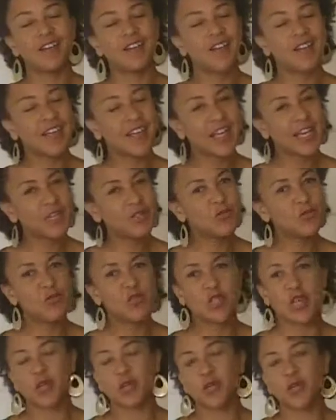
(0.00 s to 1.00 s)
again,
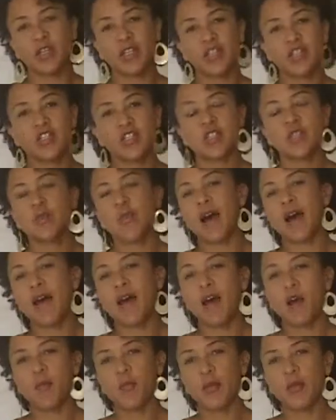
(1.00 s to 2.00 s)
generally just about
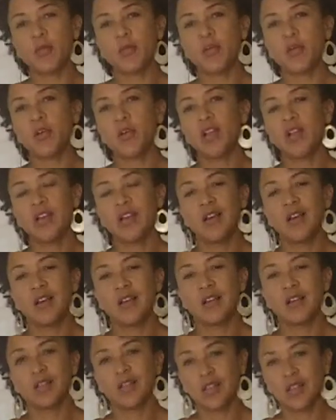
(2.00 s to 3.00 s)
how people
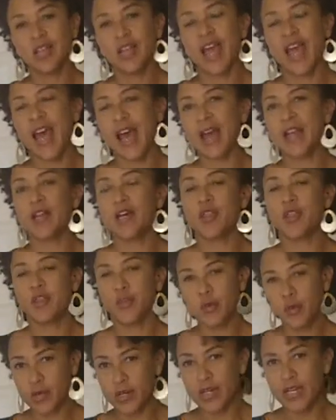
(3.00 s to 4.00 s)
look at
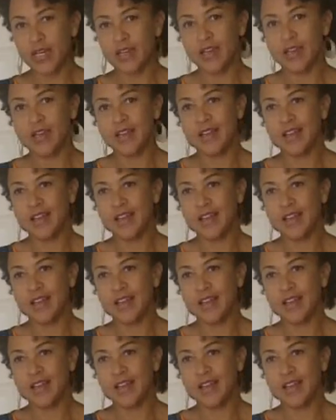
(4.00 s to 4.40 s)
authority.